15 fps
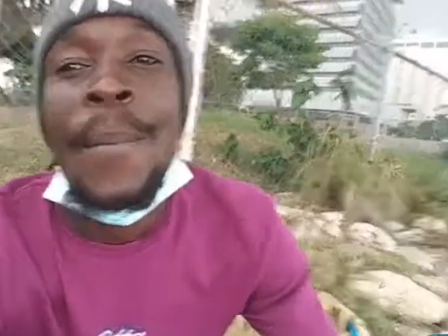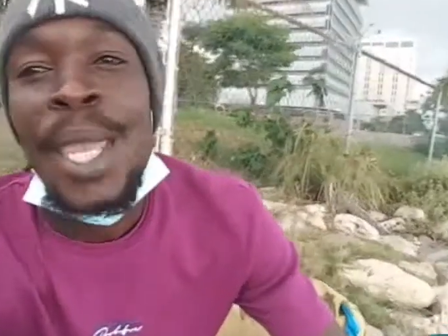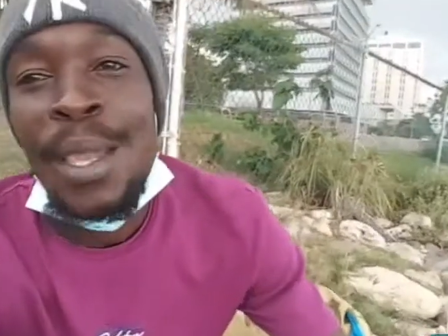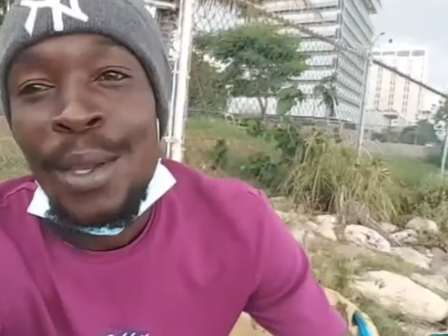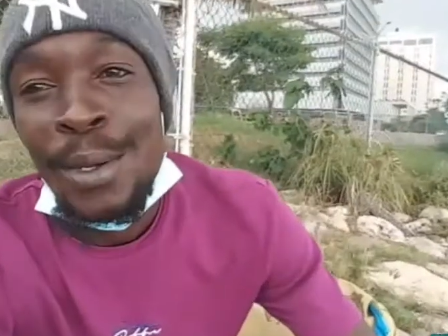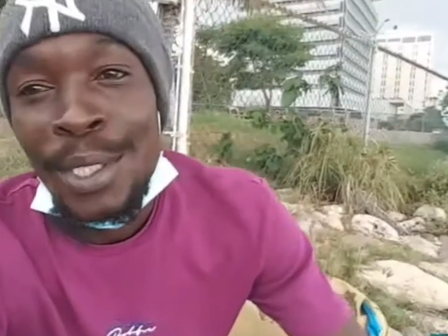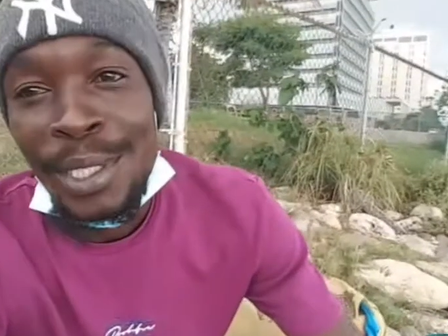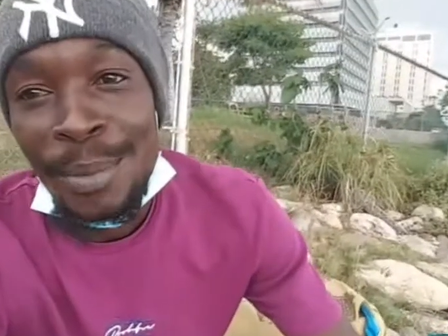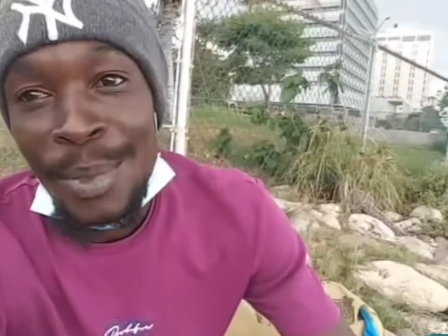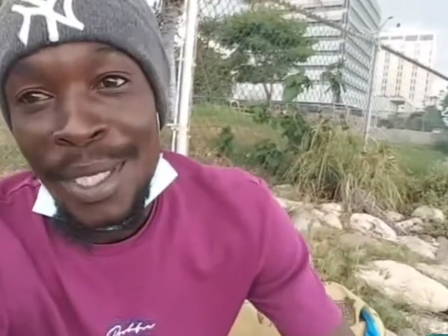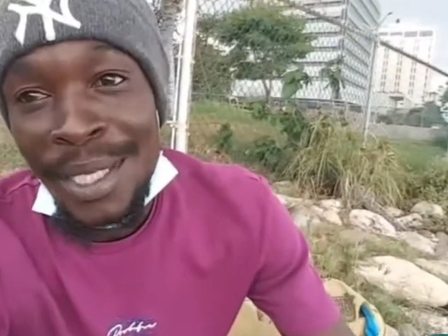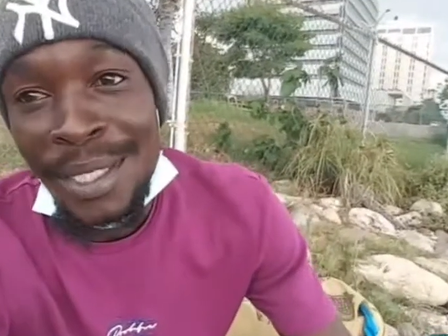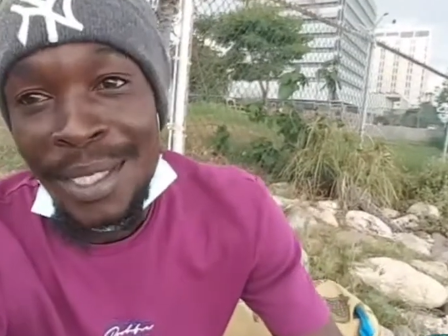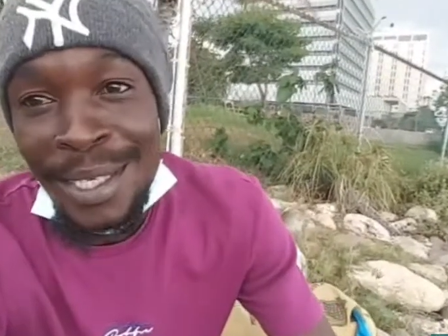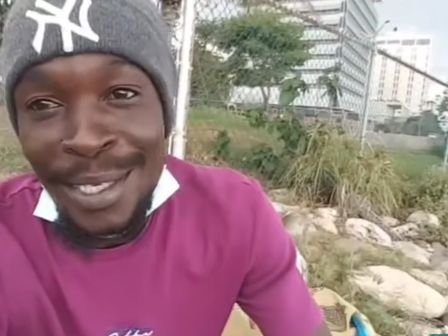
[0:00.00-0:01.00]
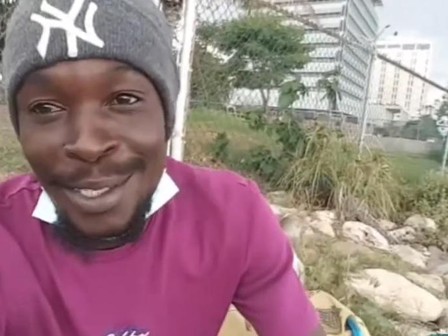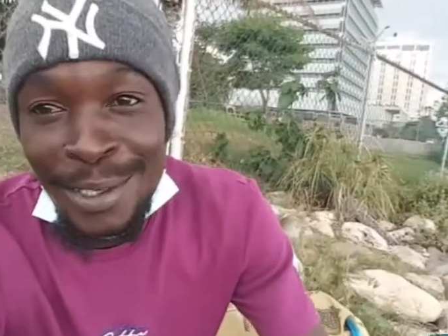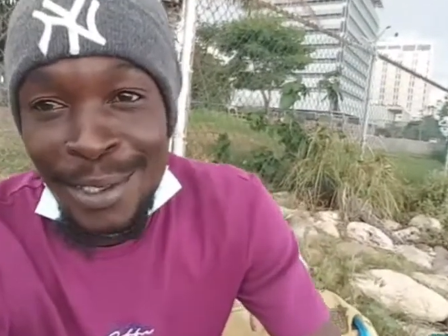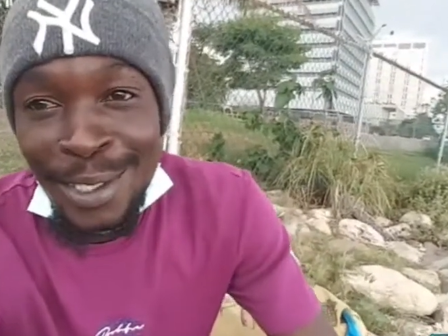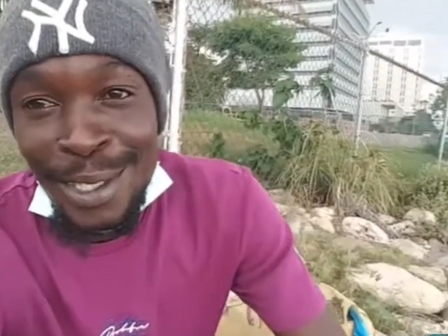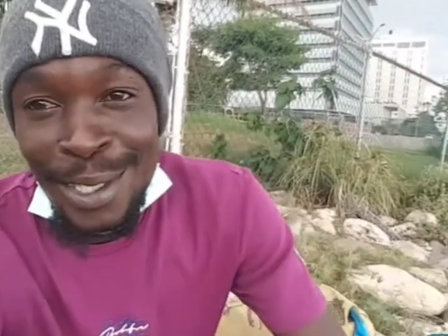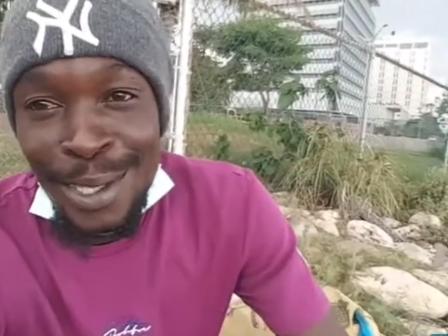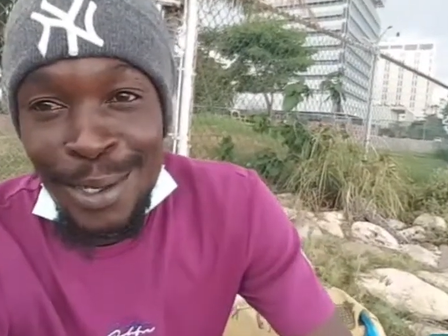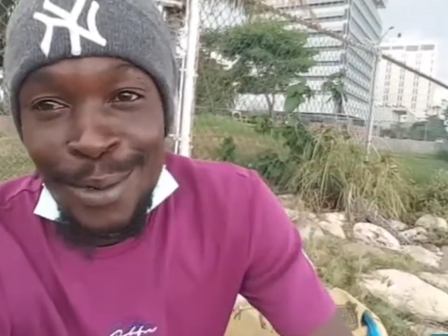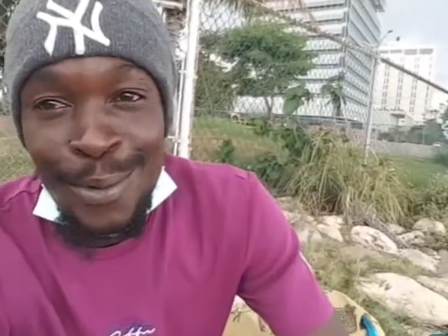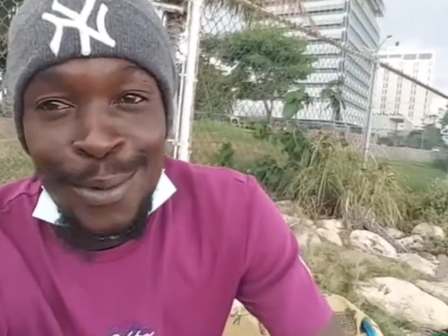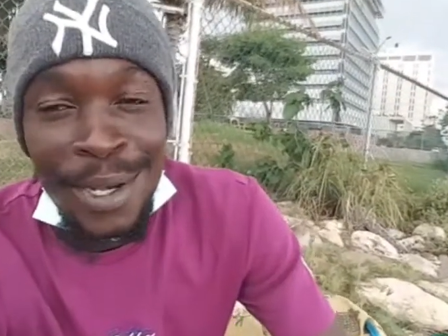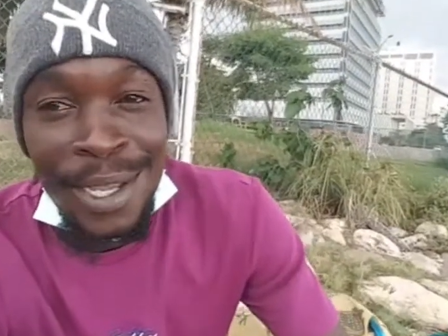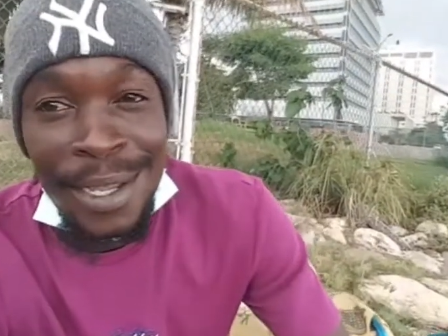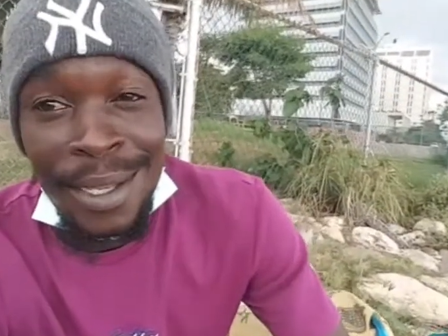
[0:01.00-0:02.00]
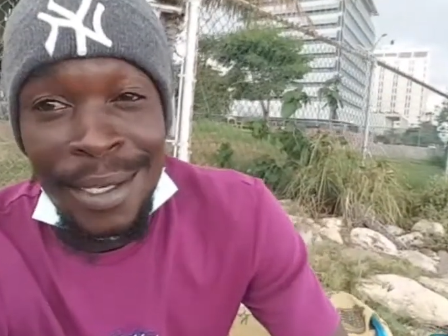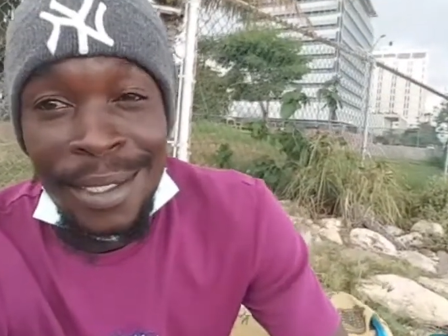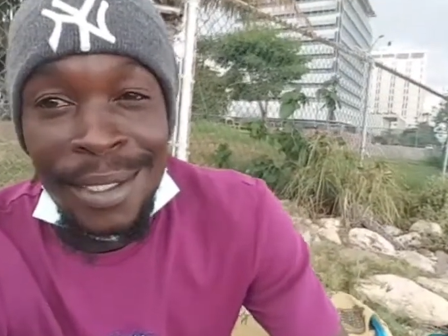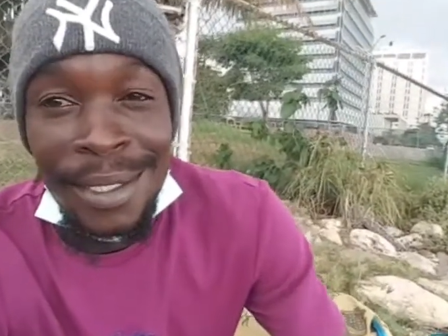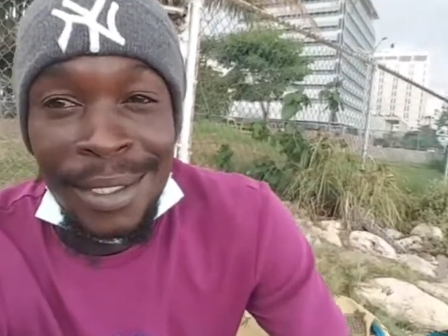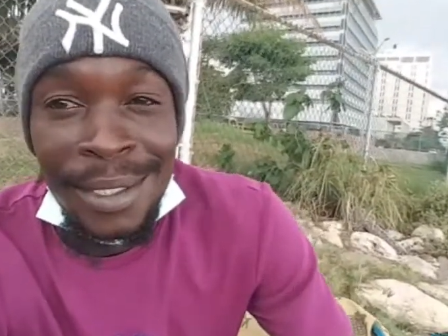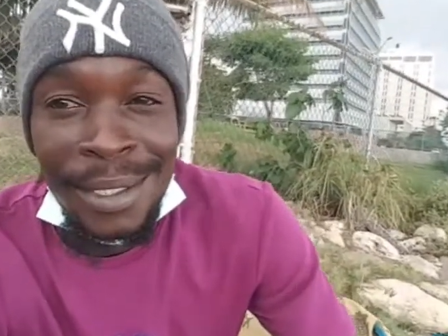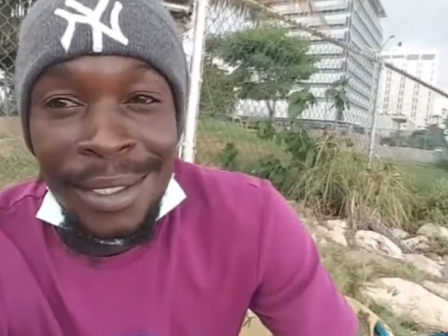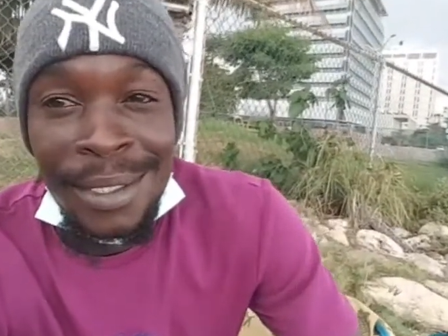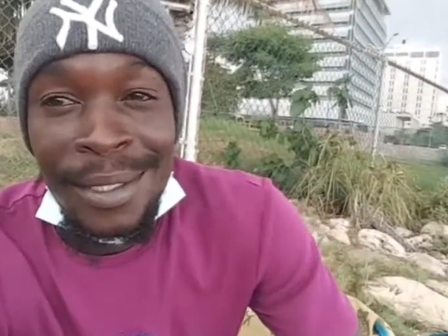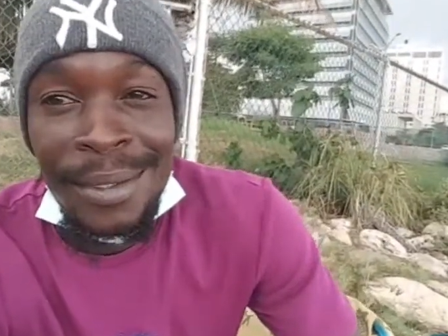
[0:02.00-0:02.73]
big respect TJ, a good artist.